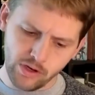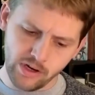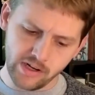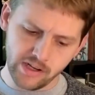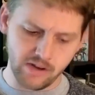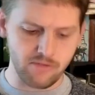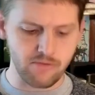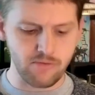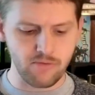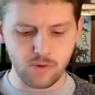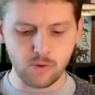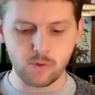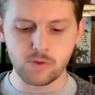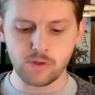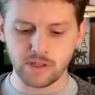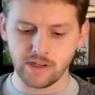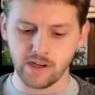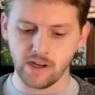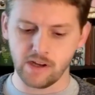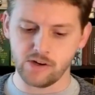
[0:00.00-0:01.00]
and
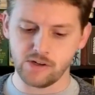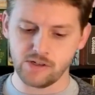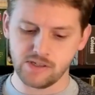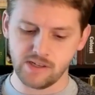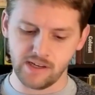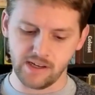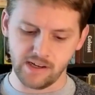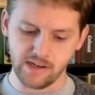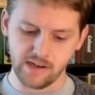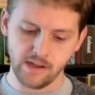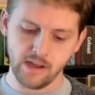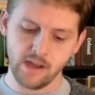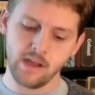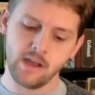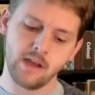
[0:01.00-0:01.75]
confusing to understand